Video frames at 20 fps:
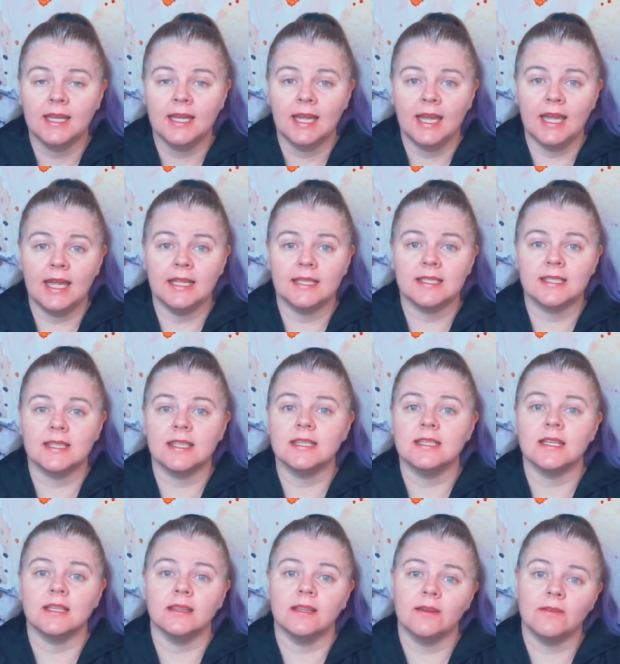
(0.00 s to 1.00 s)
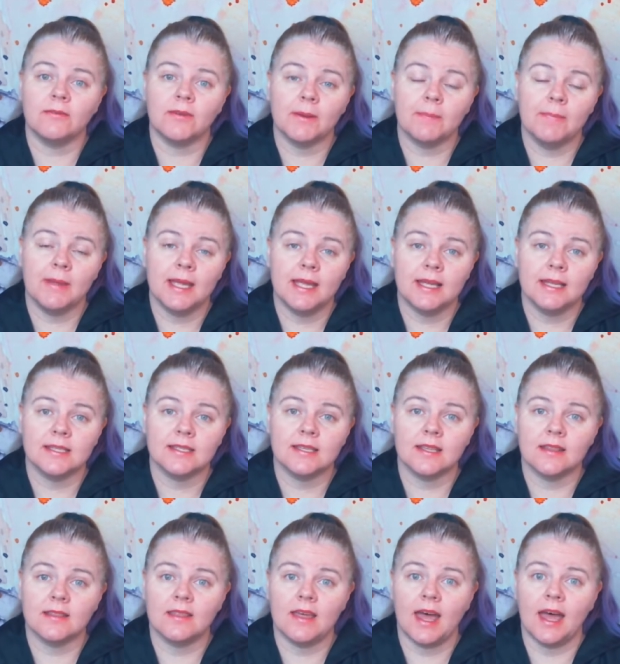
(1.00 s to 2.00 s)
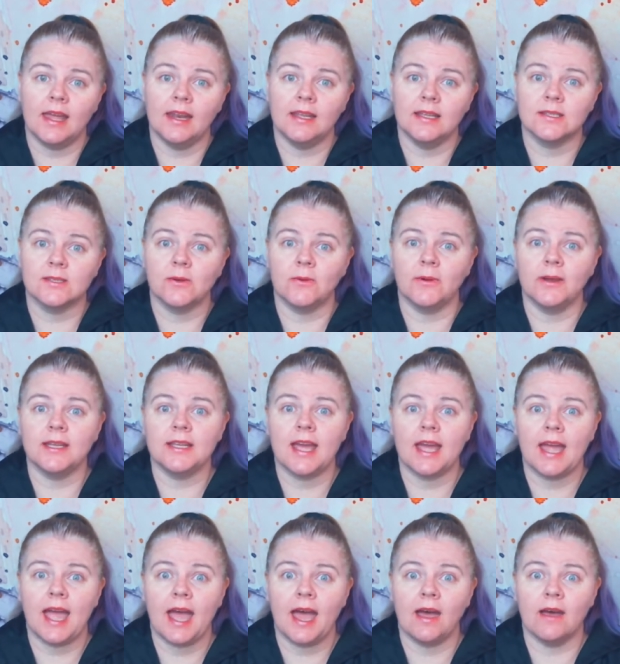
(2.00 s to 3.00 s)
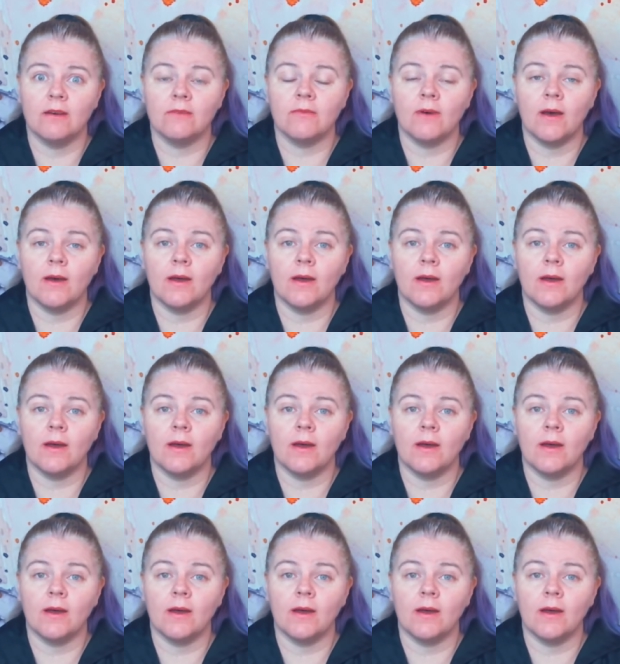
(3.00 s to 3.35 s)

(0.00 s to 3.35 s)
It's the delivery piece that is going to have